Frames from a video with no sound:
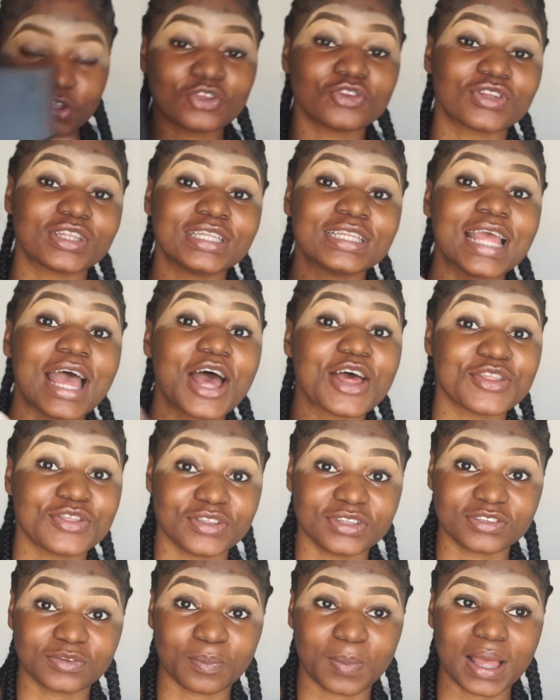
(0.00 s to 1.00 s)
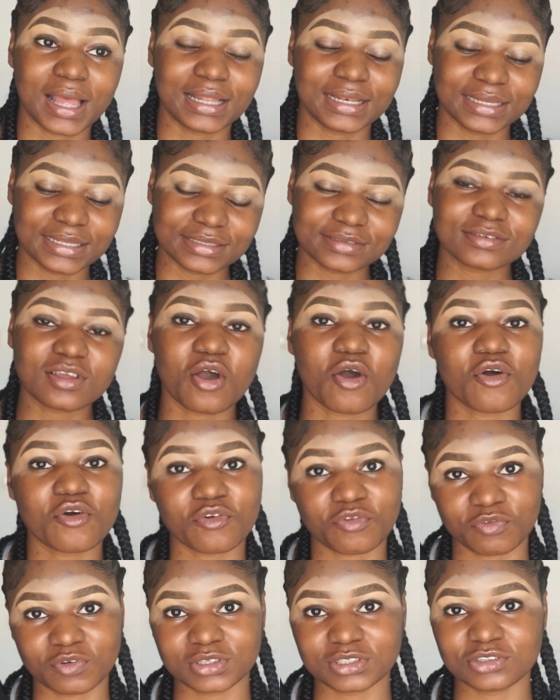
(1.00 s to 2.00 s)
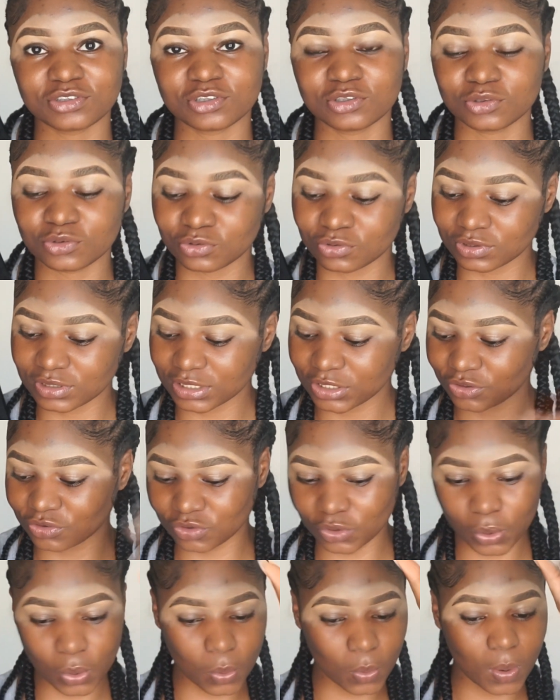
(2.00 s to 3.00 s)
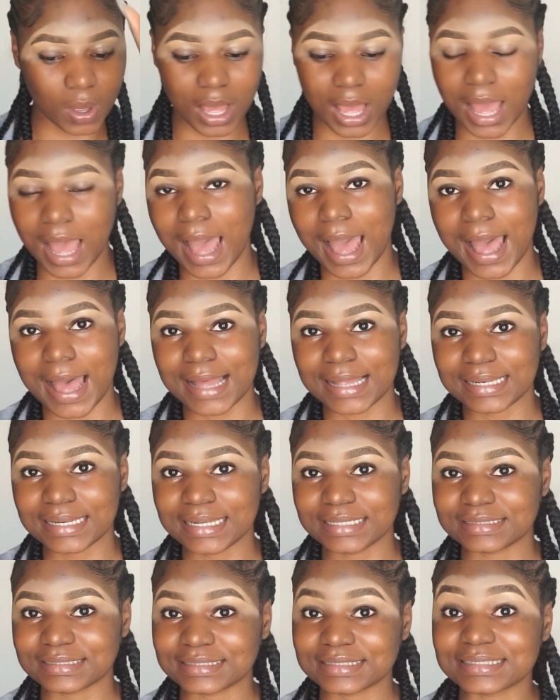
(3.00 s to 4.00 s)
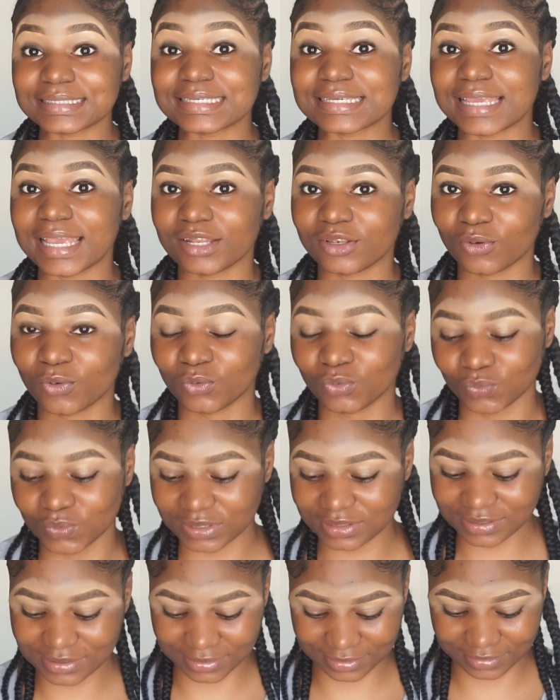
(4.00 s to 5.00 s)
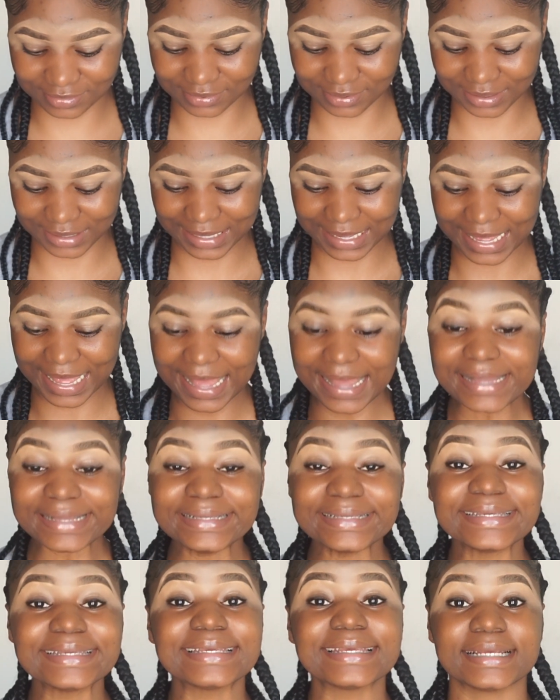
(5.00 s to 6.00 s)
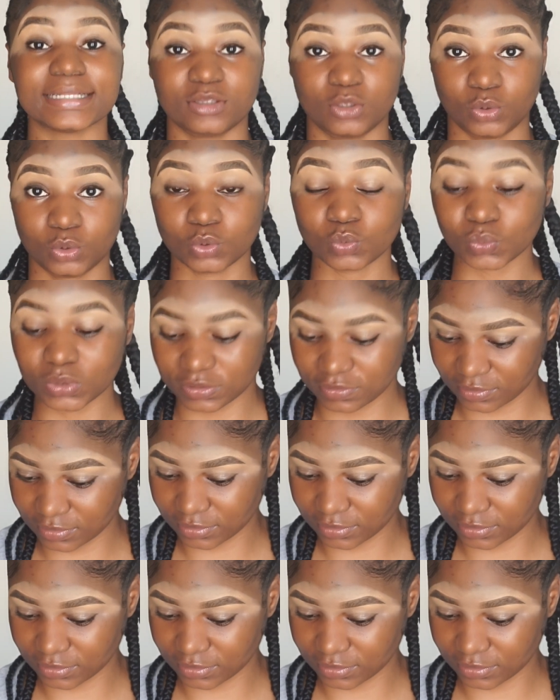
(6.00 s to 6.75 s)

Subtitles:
using this palette for this look today, so let's get on with it. Get on with